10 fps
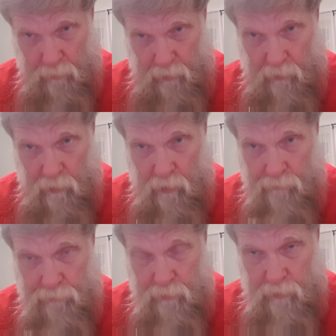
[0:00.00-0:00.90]
then I got
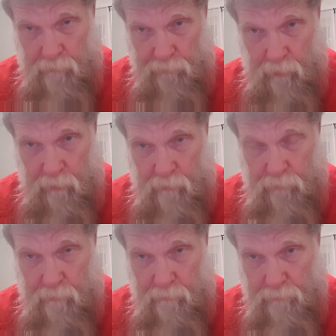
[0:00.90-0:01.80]
off the ferry
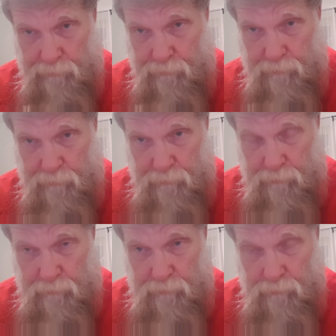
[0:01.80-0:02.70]
from
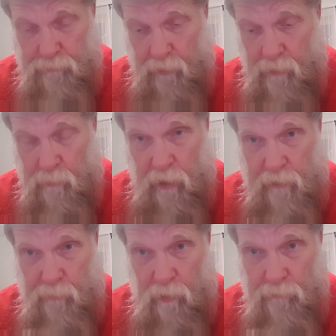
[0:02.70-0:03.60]
the
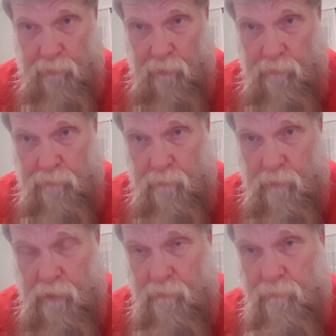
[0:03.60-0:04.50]
Black Ball ferry
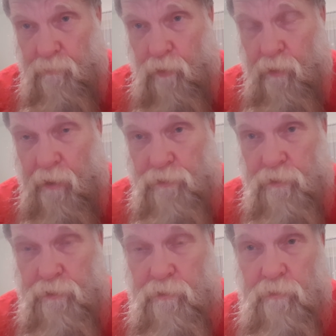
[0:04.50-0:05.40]
from Port
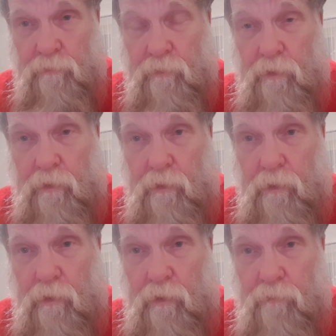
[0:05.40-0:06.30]
Angeles to
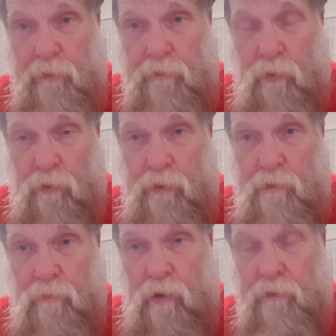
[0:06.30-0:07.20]
Victoria
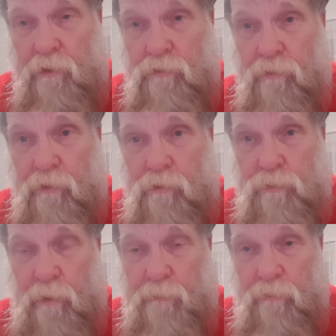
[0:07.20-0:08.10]
and walked into the
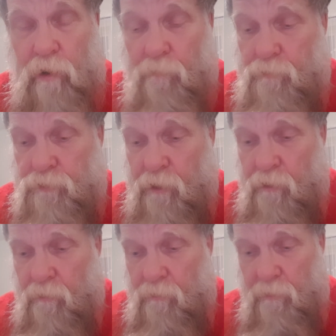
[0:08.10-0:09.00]
newspaper office there.